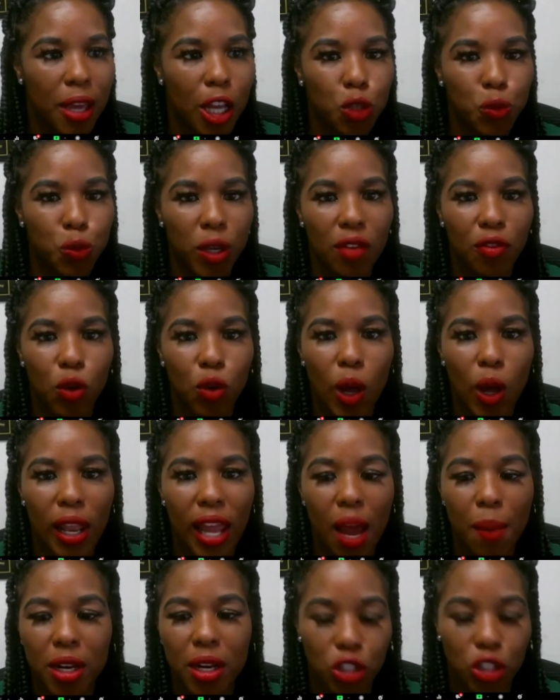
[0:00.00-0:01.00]
in PHP, if you
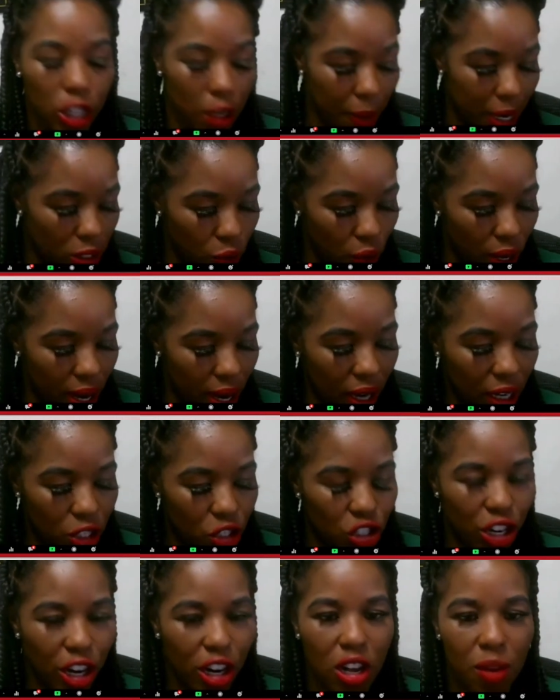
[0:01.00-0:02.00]
allow me to share my screen, I
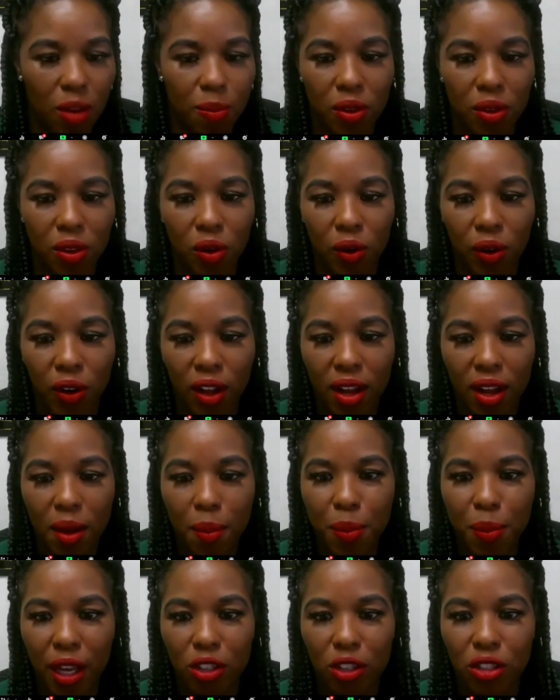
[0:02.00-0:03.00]
can share a couple of
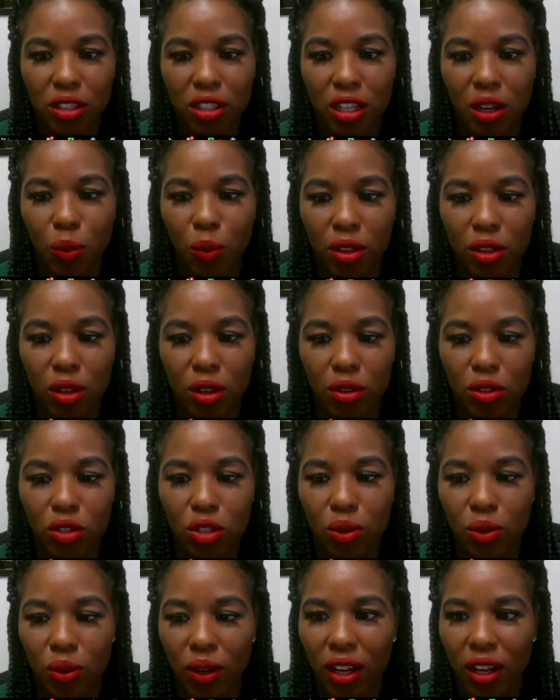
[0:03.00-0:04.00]
pictures here with you
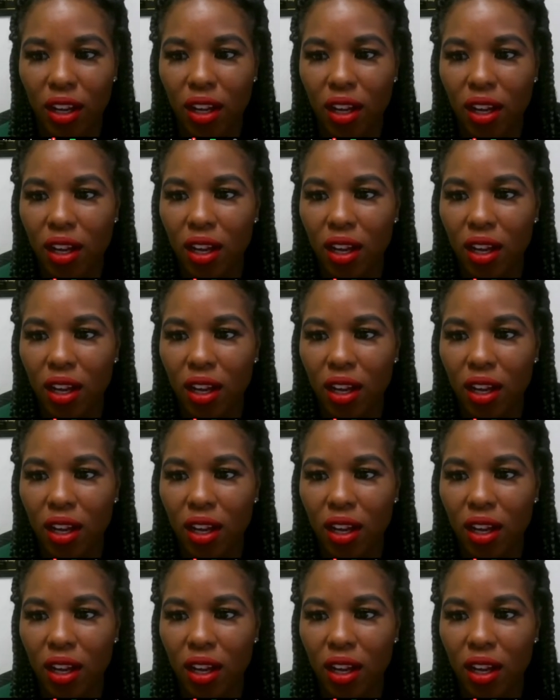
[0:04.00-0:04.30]
too.